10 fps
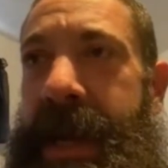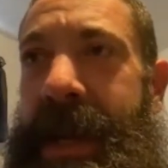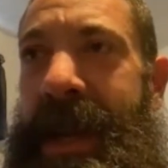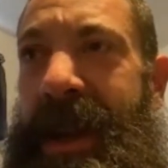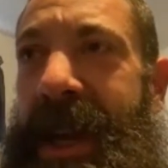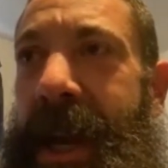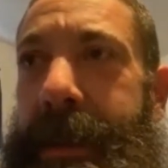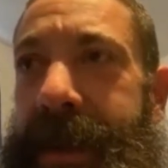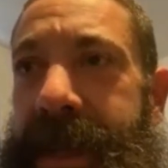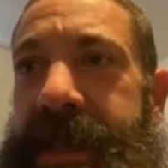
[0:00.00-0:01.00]
you kind of
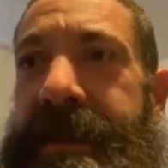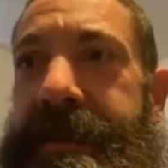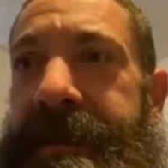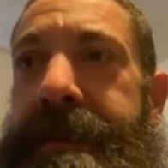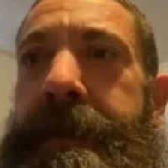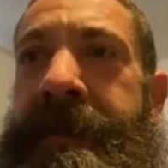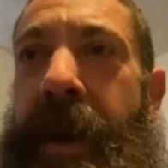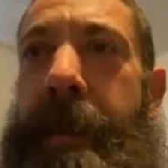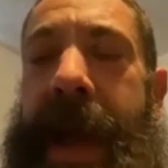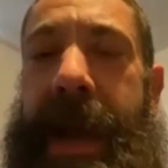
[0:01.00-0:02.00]
put that stuff
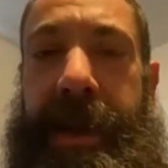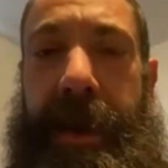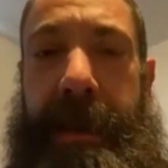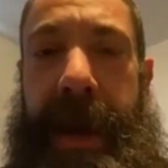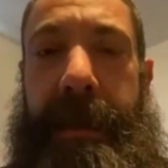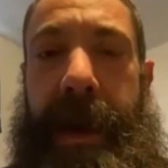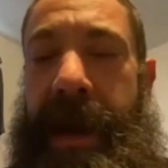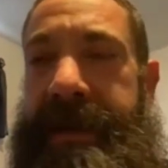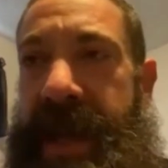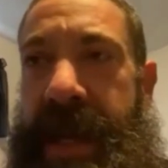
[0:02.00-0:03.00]
far back in your memory.
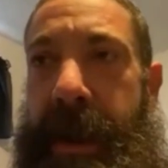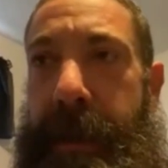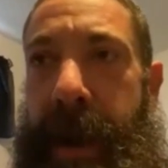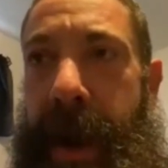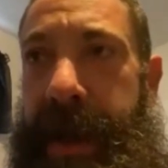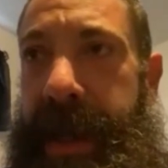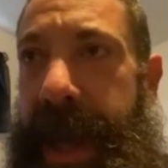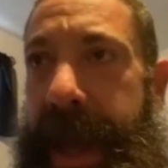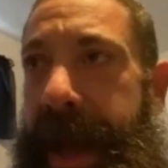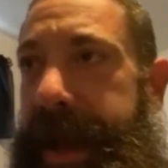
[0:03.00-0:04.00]
I've said it on
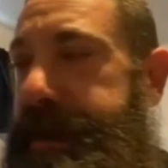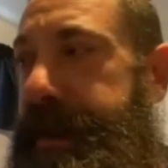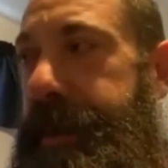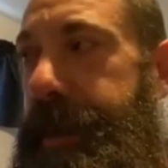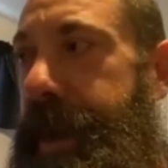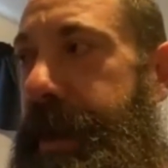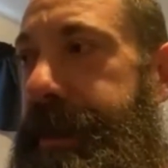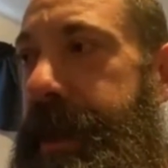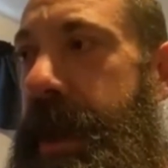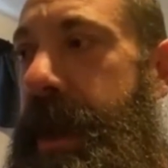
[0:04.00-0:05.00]
podcasts before. I've
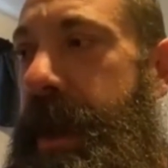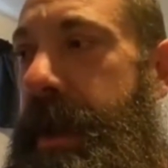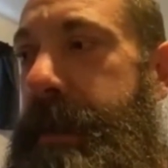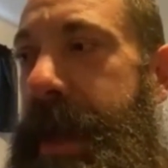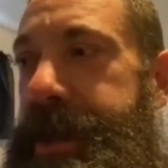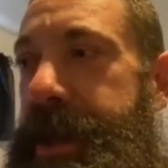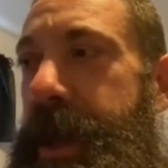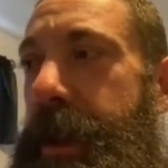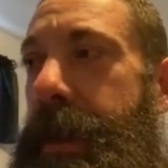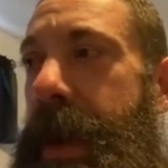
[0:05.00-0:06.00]
mentioned
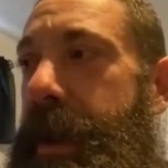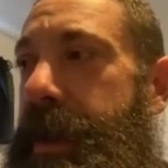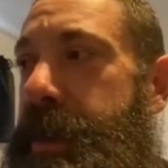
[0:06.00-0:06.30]
it in posts,